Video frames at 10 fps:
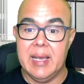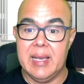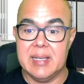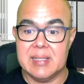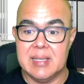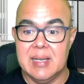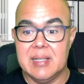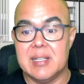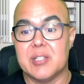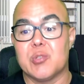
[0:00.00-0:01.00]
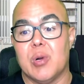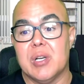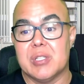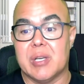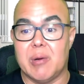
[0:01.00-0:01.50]
is the
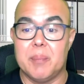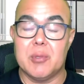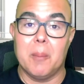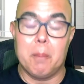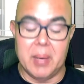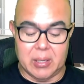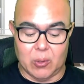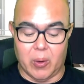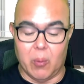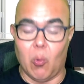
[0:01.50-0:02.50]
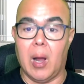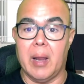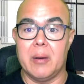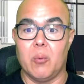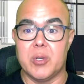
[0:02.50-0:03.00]
Trust Crypto Bitcoin
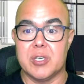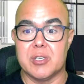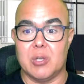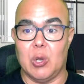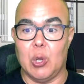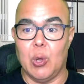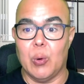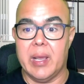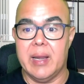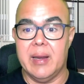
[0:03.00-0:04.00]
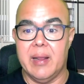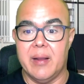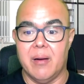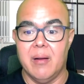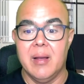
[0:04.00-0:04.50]
Wallet, which is located
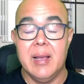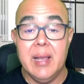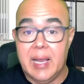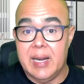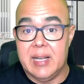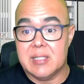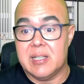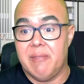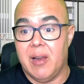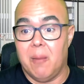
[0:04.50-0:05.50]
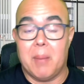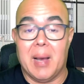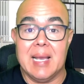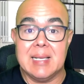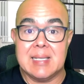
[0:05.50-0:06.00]
here and is developed
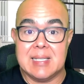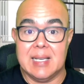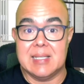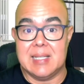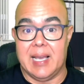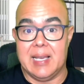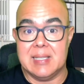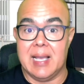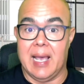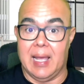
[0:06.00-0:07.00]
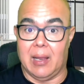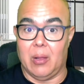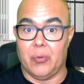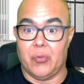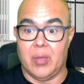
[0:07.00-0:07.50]
by 6 Days
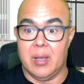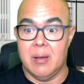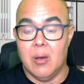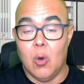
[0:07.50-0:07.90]
LLC.